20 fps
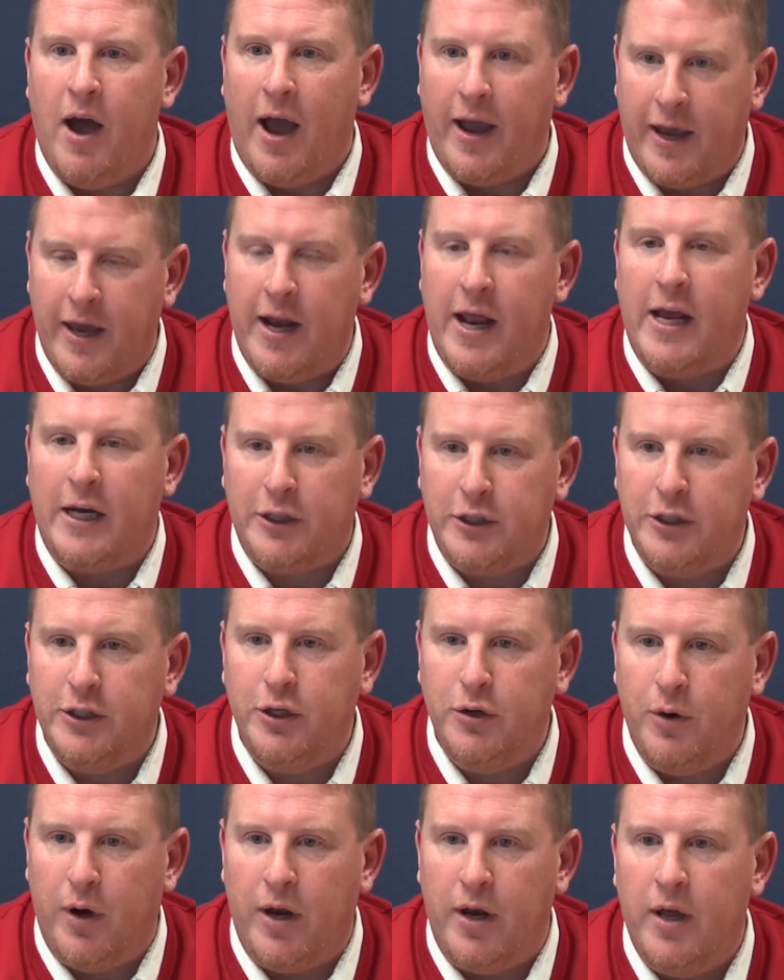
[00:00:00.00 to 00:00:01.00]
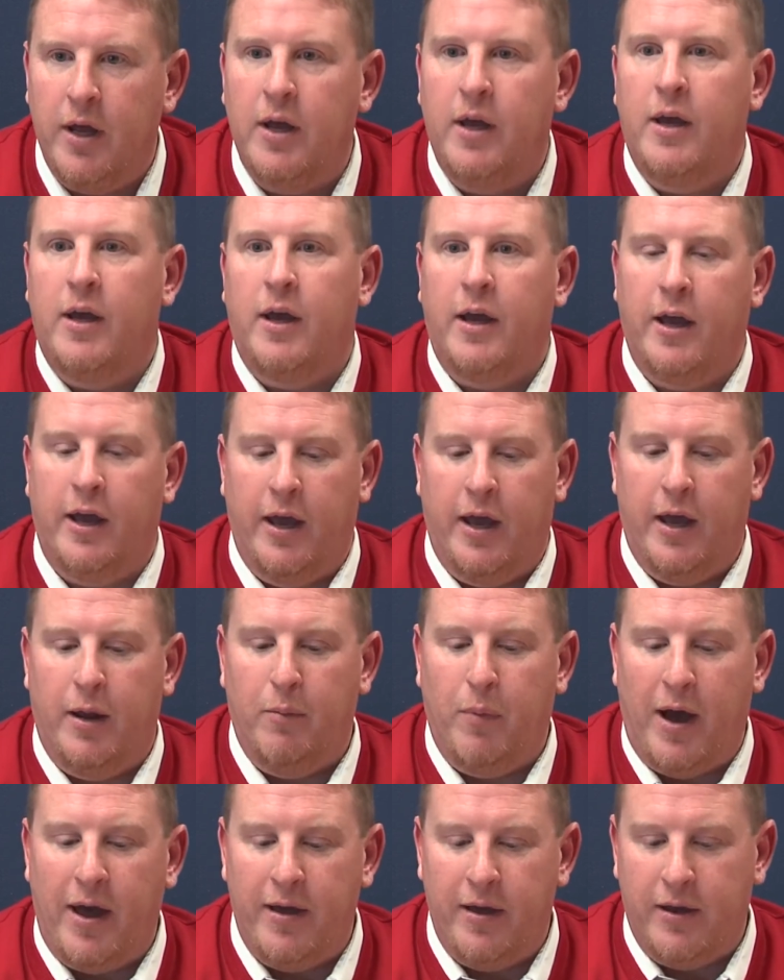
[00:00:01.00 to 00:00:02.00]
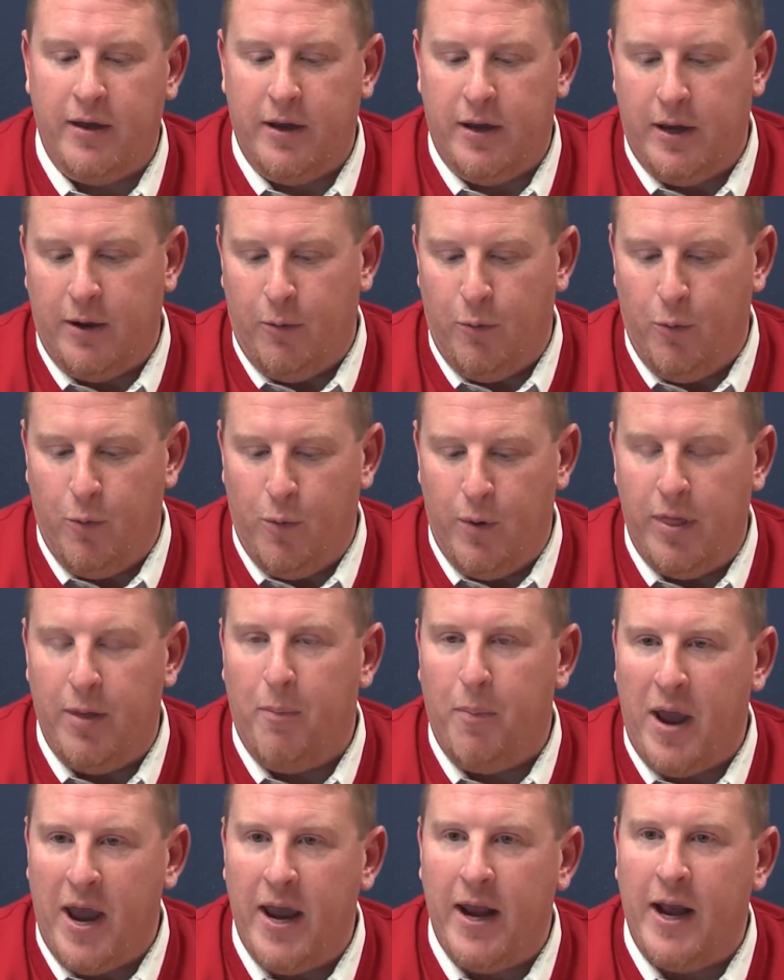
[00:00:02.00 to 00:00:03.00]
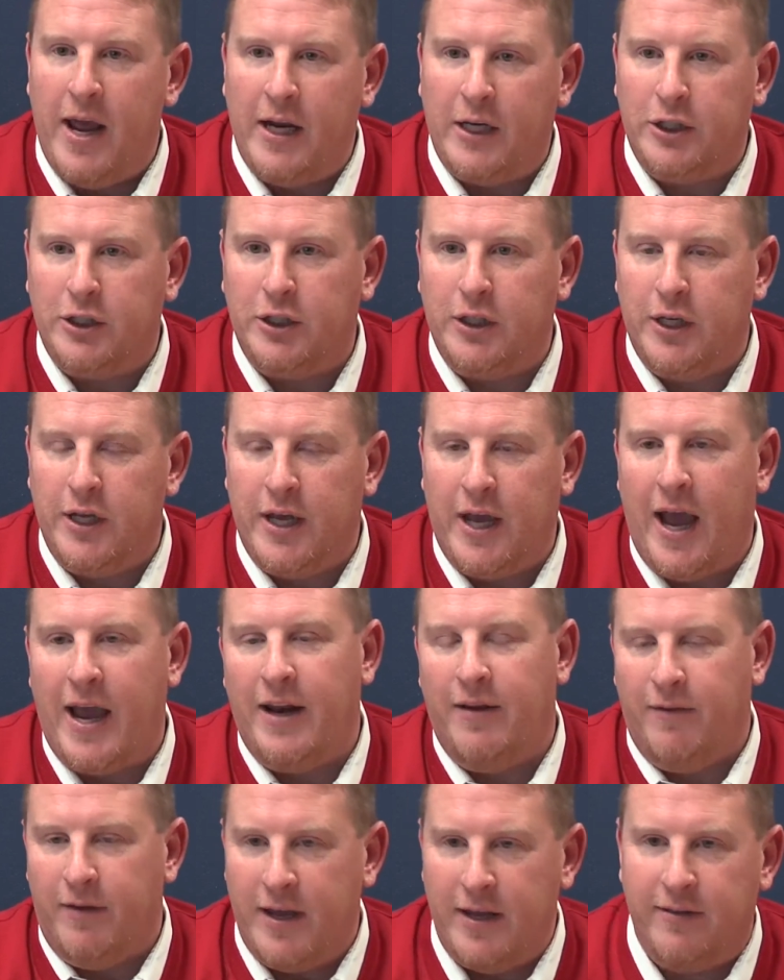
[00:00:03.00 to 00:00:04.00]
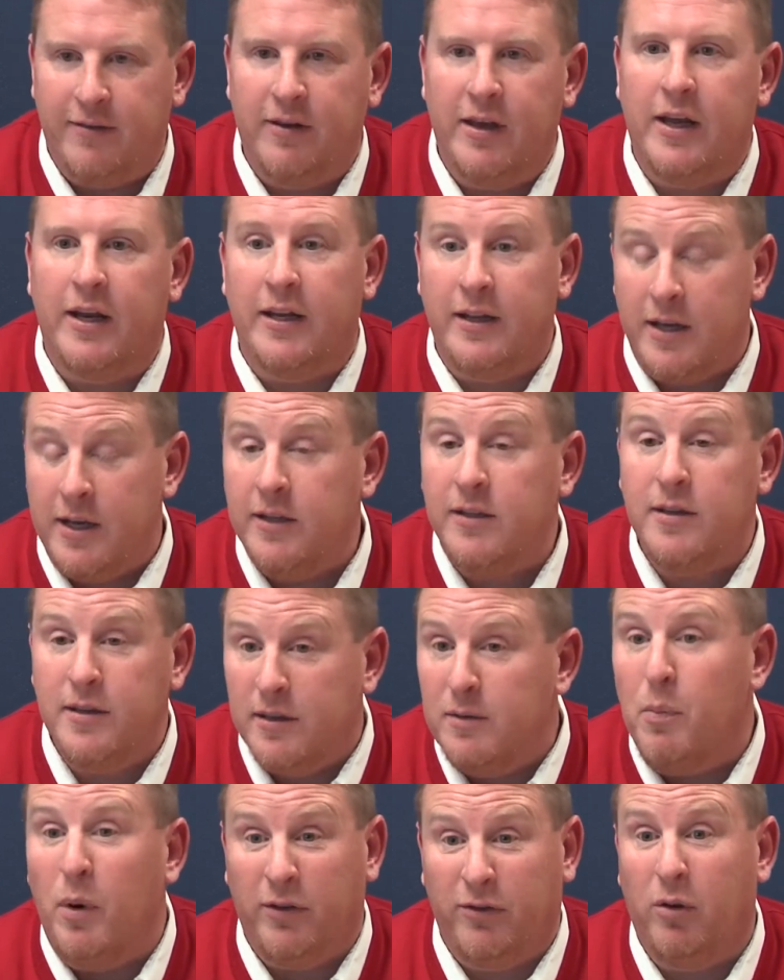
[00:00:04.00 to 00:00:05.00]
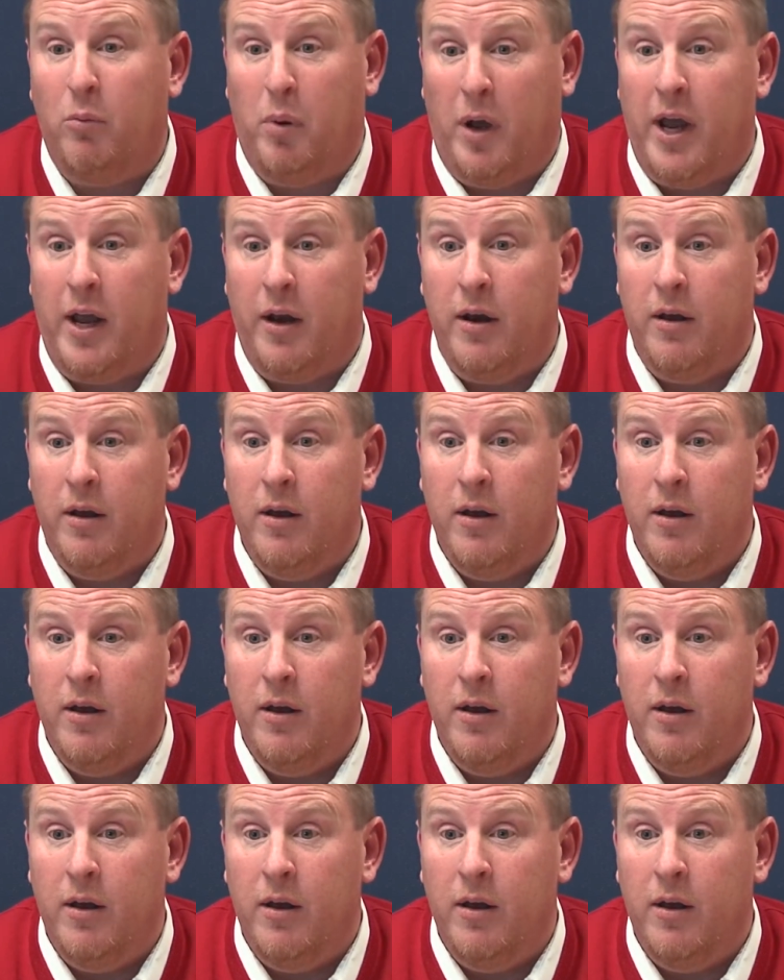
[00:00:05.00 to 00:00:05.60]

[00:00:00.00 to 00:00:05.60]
I can actually do it. And when the pain actually kind of gets in, it's muscle pain.